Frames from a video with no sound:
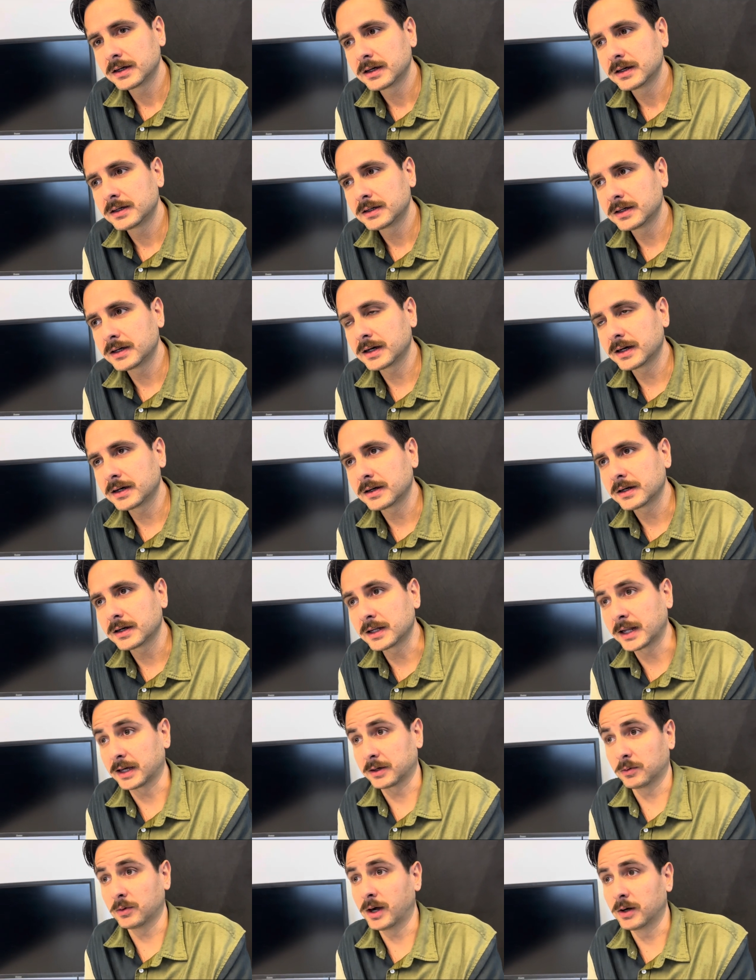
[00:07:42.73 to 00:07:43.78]
Yeah,
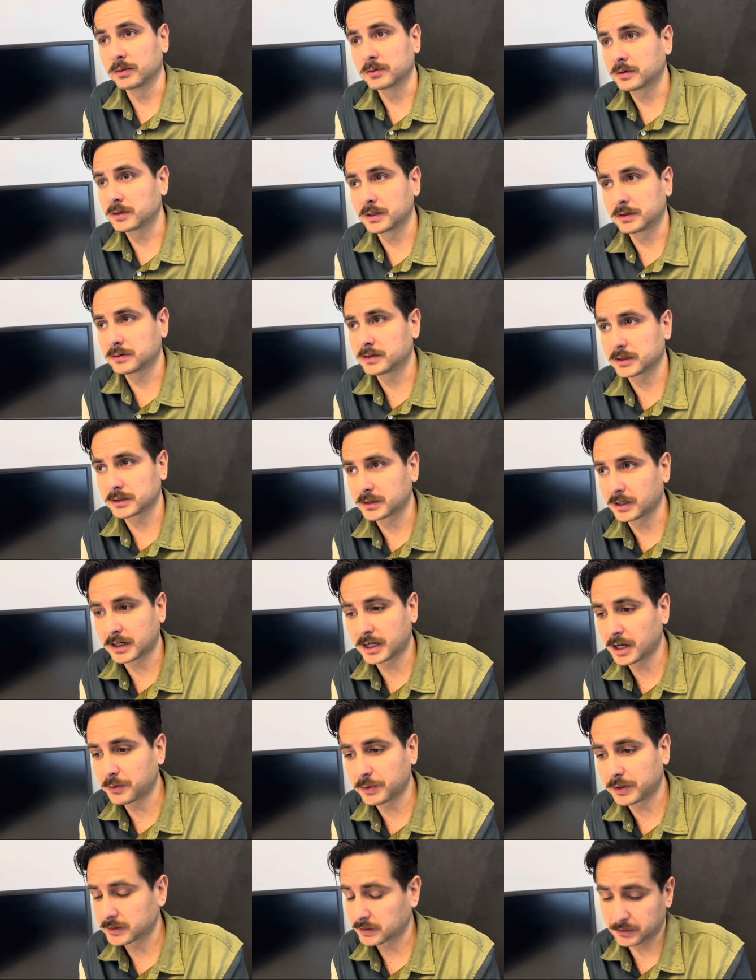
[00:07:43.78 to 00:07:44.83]
like well, the, the the
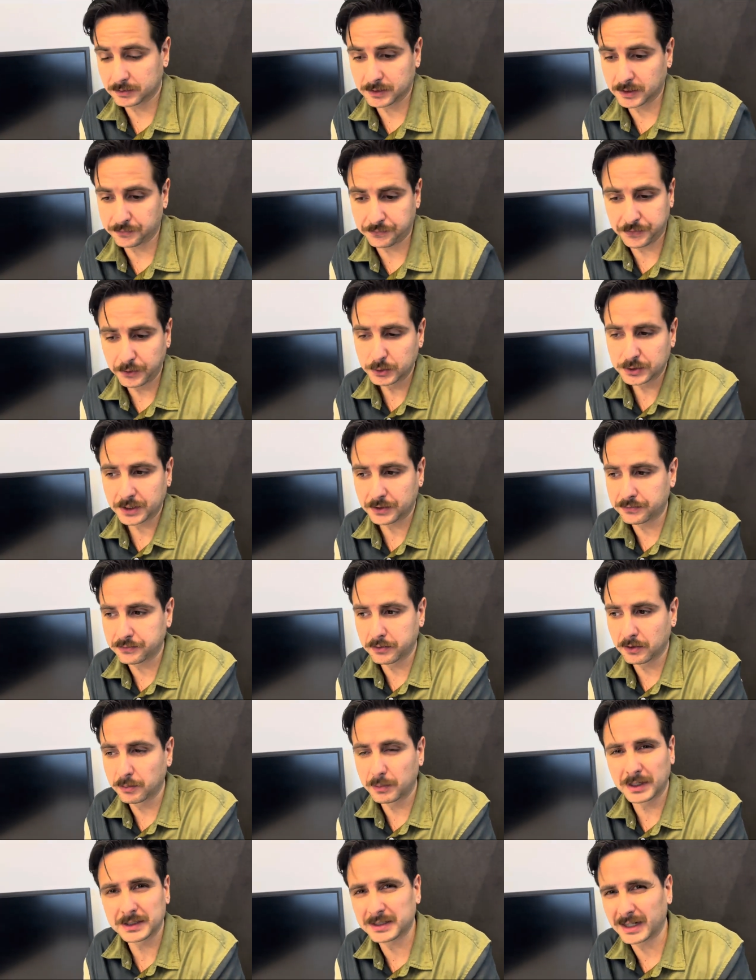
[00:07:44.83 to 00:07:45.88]
current the future
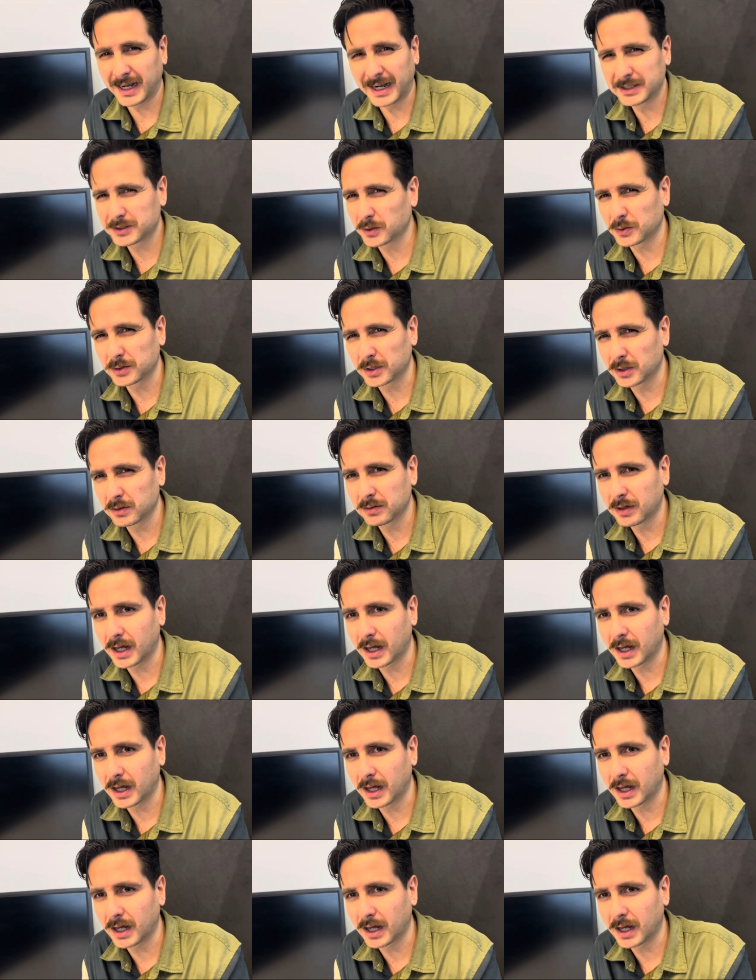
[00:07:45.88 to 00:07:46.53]
format, I don't know.